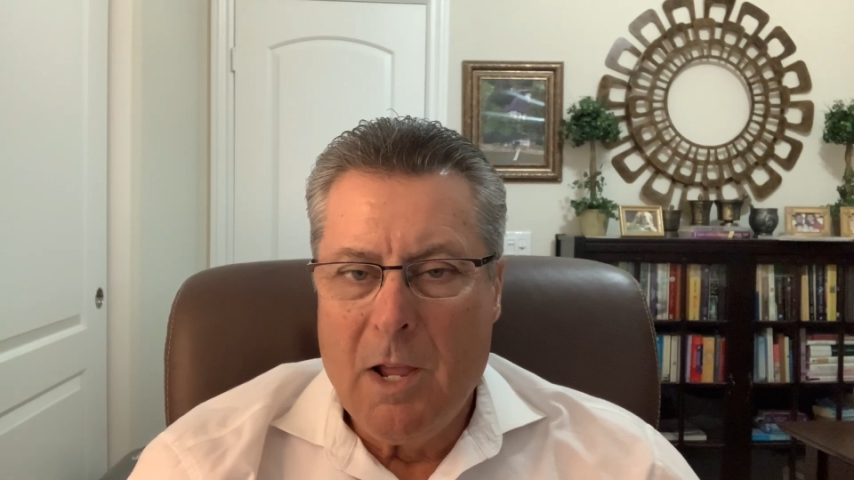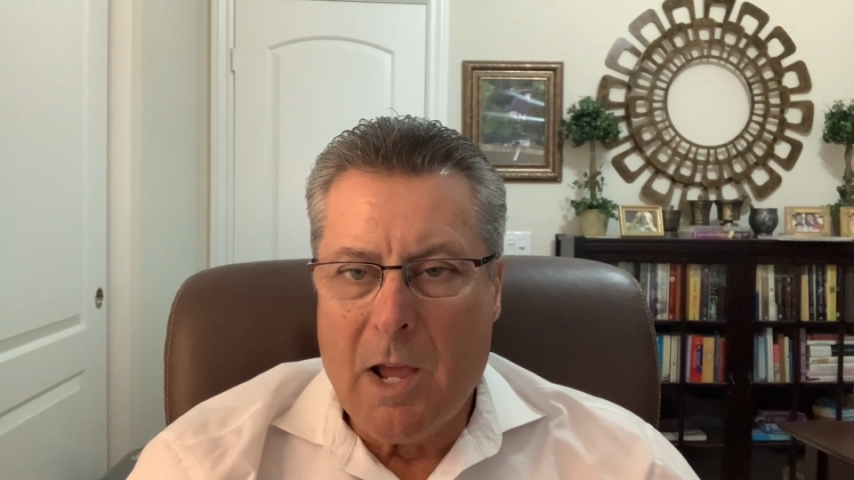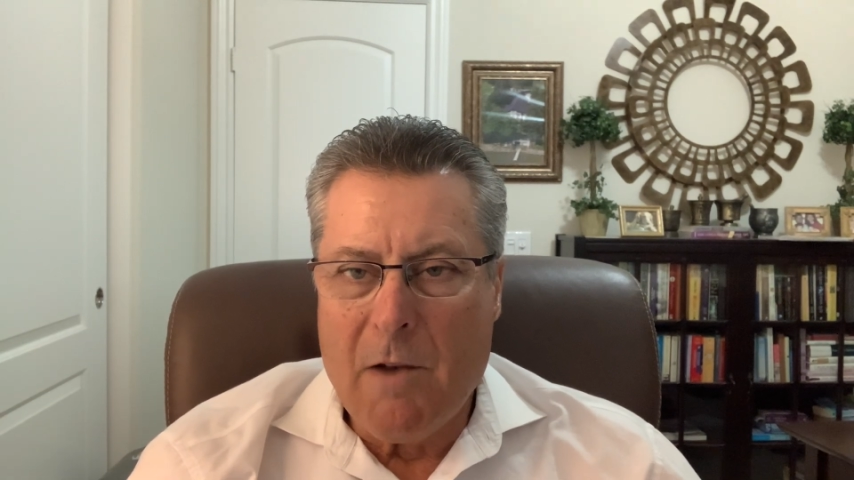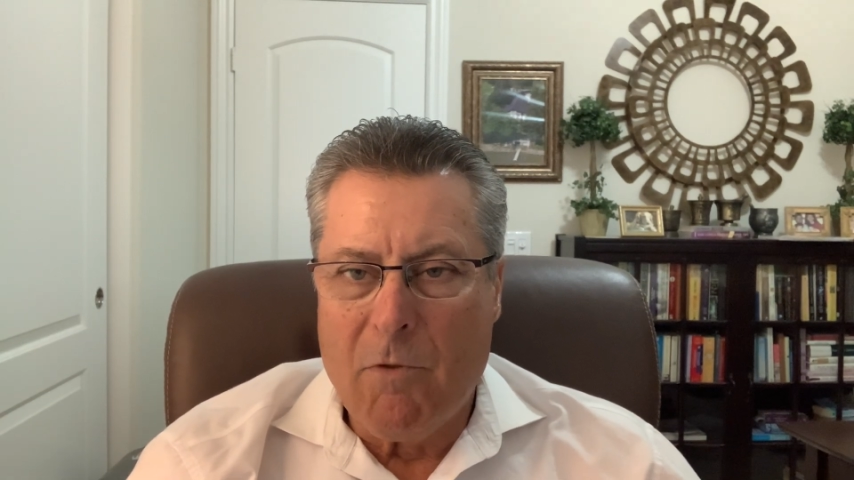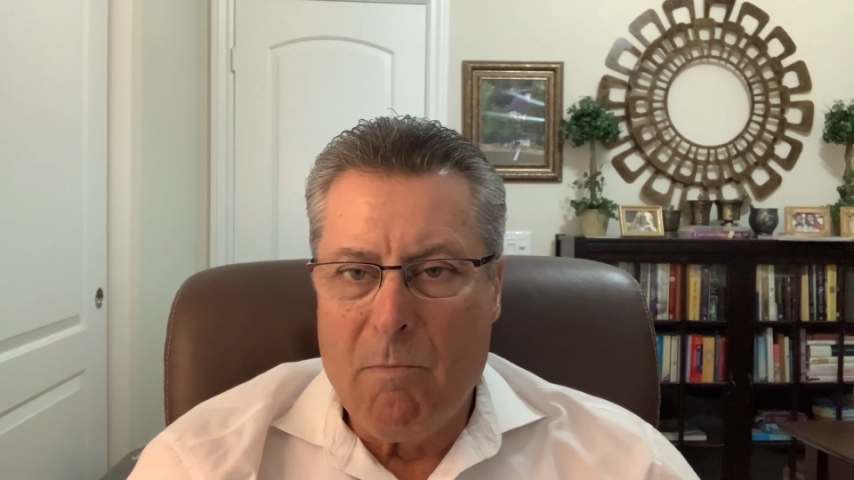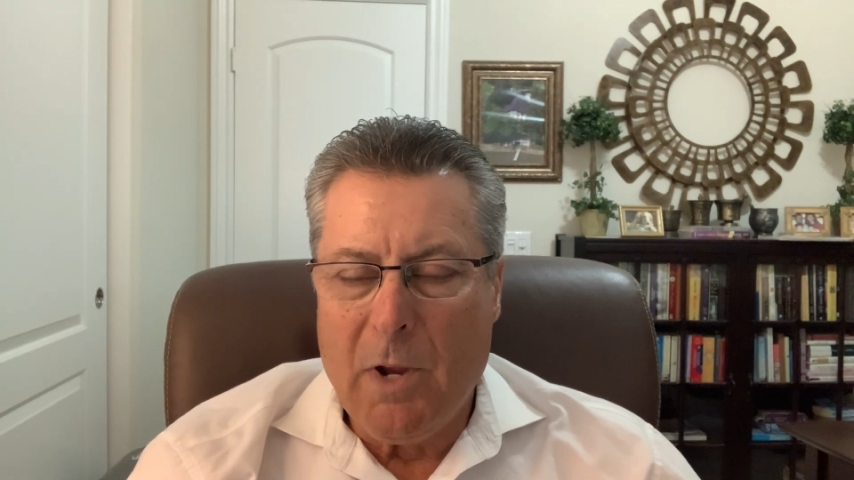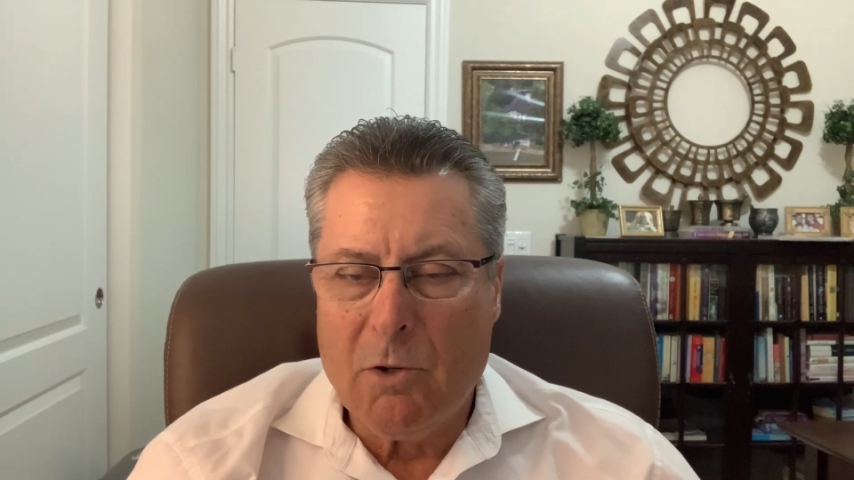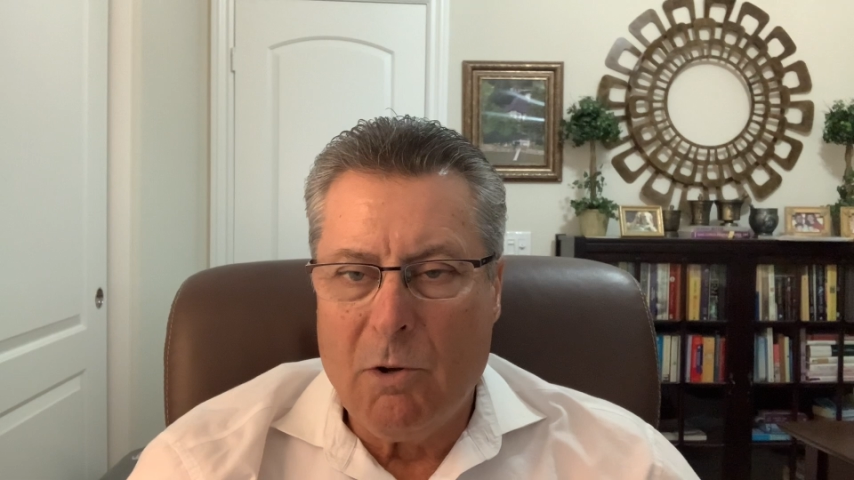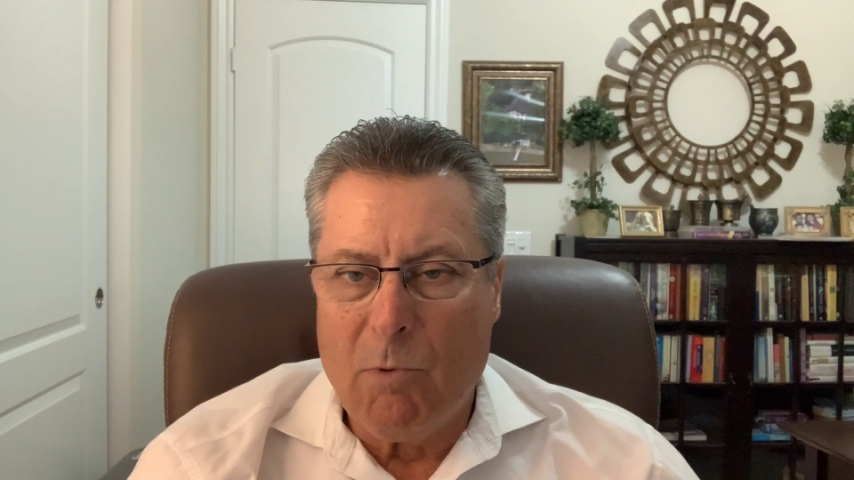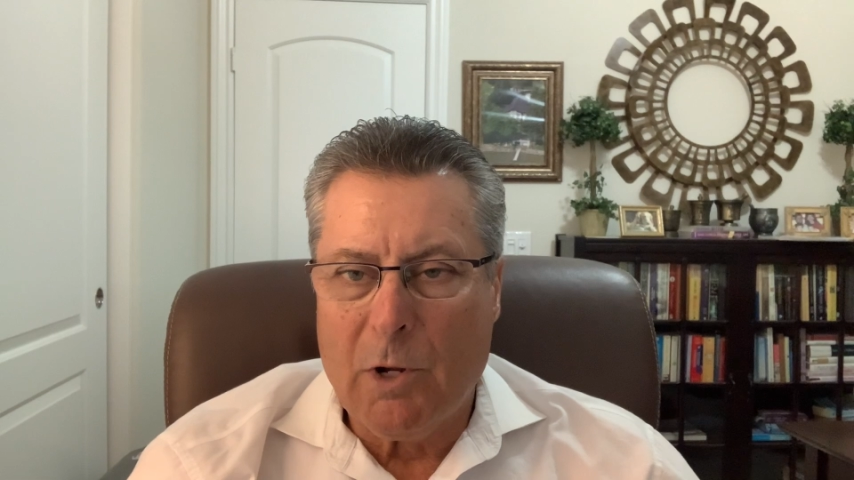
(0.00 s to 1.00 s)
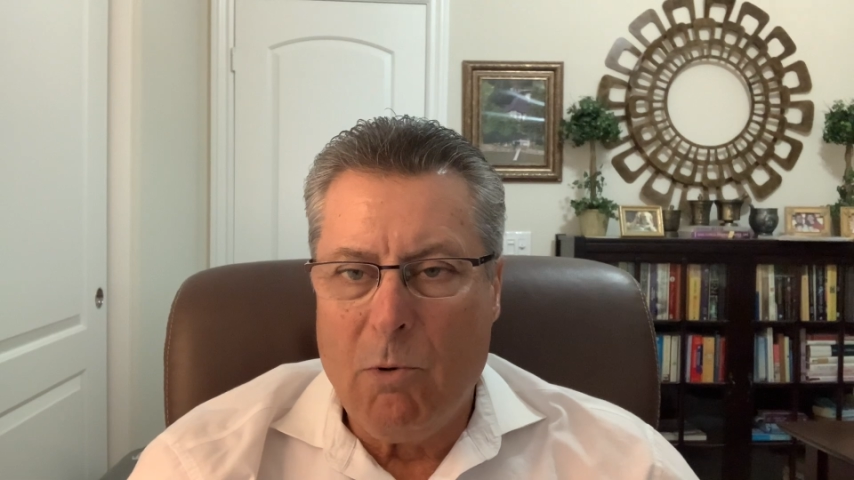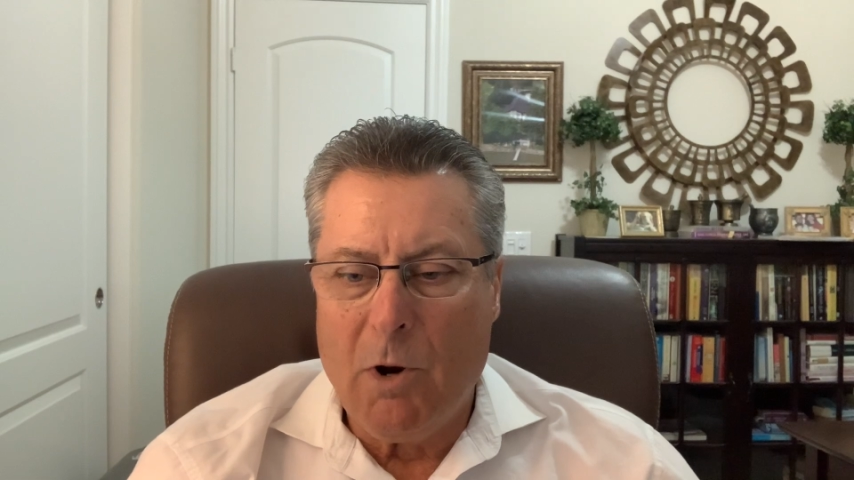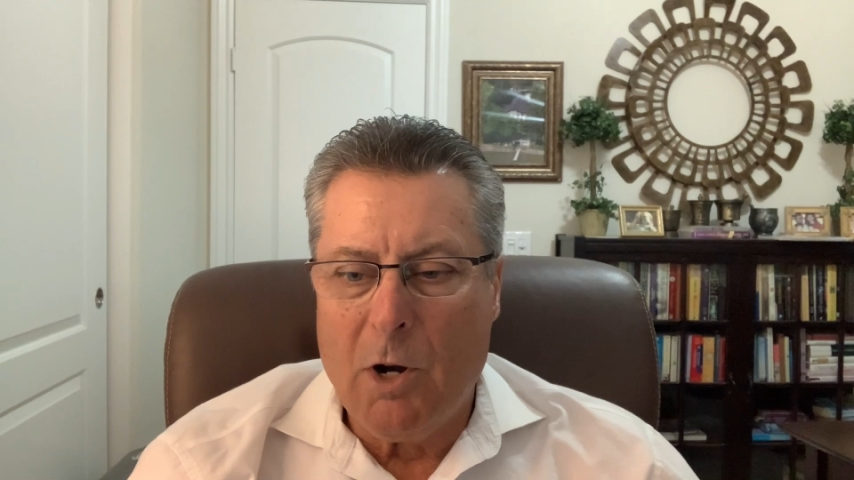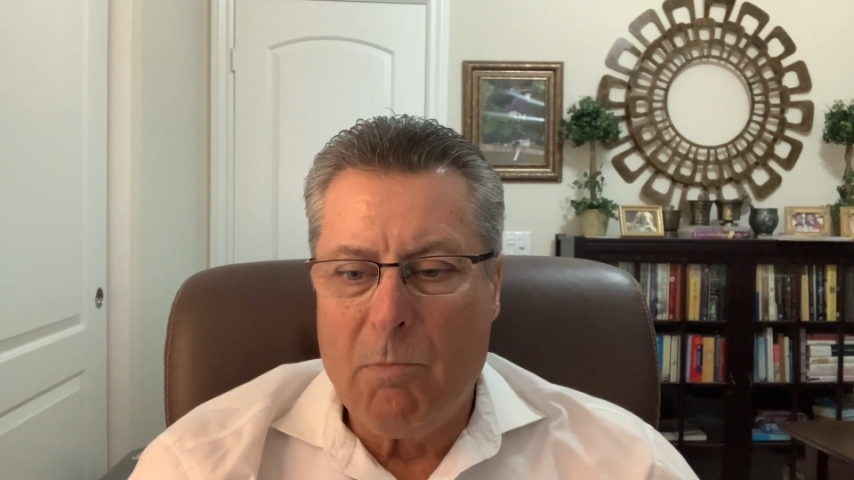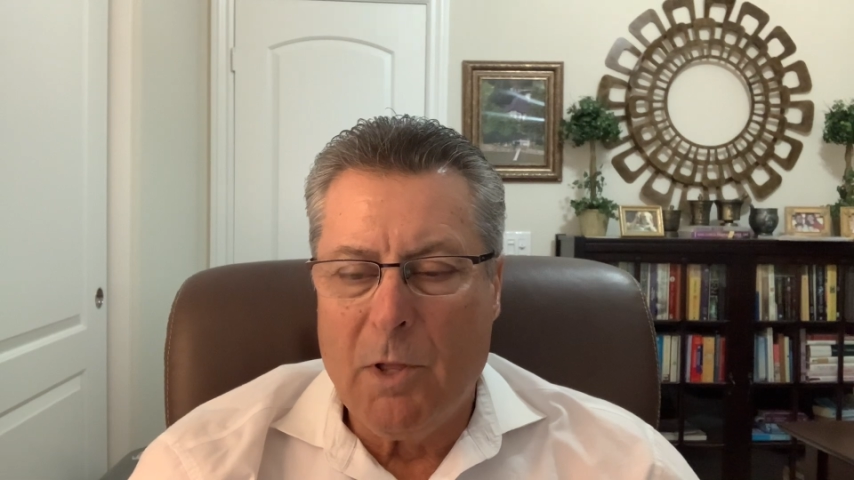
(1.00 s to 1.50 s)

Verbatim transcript: and information required